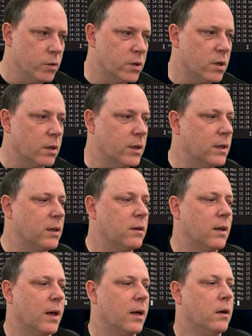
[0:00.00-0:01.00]
we're just not going to get
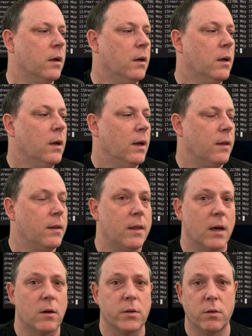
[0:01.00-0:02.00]
into that. And
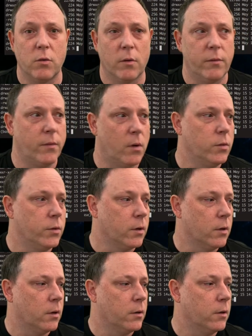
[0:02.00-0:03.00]
then that goes into a
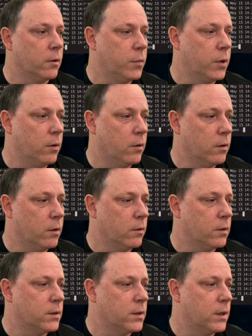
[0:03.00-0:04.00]
folder on your computer.
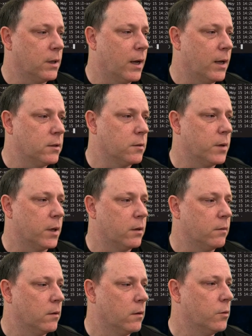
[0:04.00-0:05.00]
You can see that just by
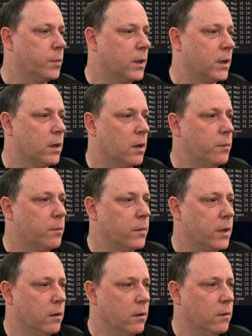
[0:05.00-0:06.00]
opening it
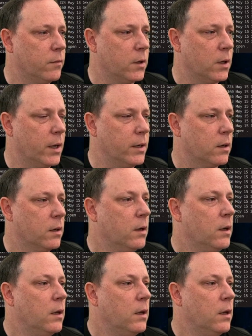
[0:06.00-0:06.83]
up here, if you like.